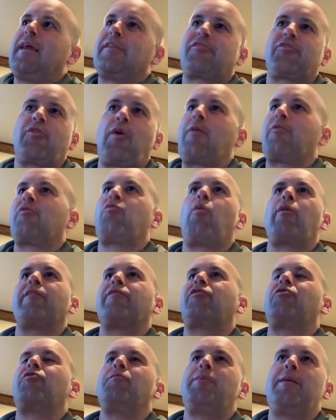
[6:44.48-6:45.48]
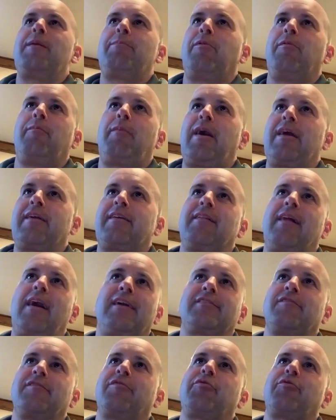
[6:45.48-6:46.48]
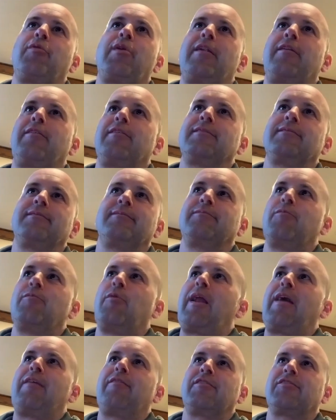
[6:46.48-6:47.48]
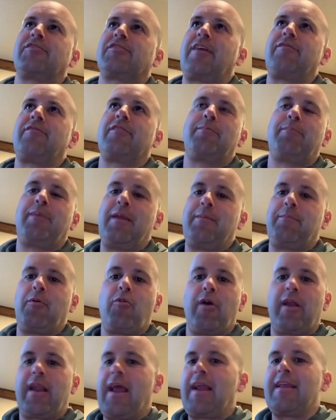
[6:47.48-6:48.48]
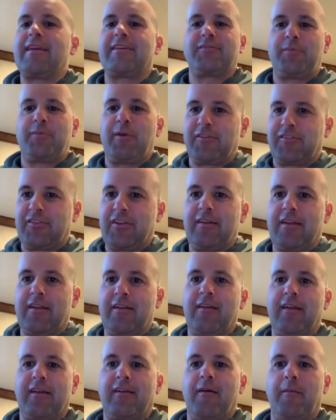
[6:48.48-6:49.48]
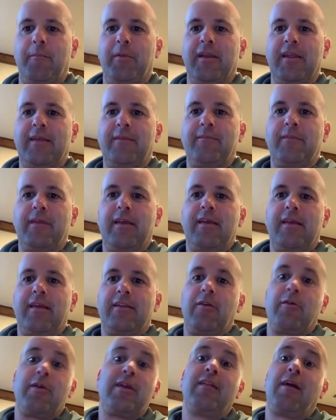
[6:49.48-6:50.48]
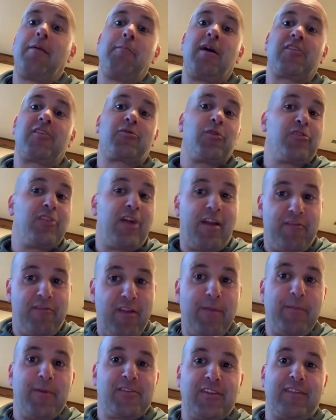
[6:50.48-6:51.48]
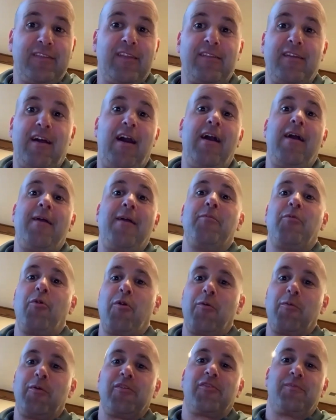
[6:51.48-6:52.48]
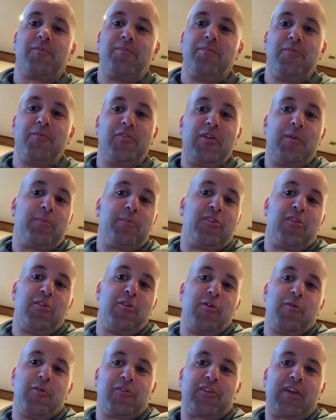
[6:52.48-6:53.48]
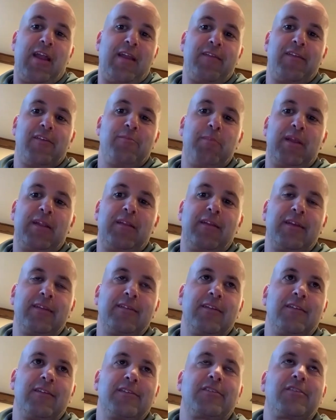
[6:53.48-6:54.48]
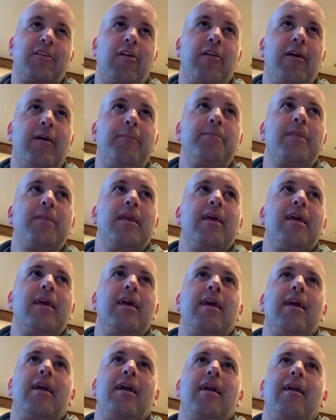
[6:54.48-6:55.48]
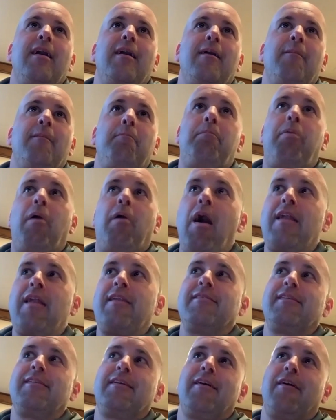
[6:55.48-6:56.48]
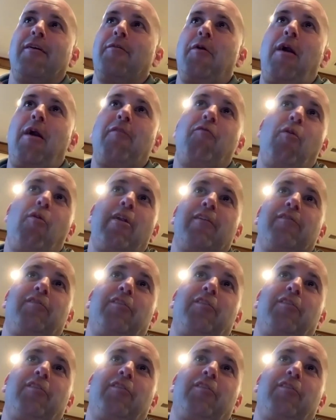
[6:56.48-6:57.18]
so I was one of two people in my class of 300 and whatever, 70 people who had any experience at an internet company. You know, Elon Musk was not famous at the time, nor was Zip2. It was kind of this middling little startup. But, you know, of one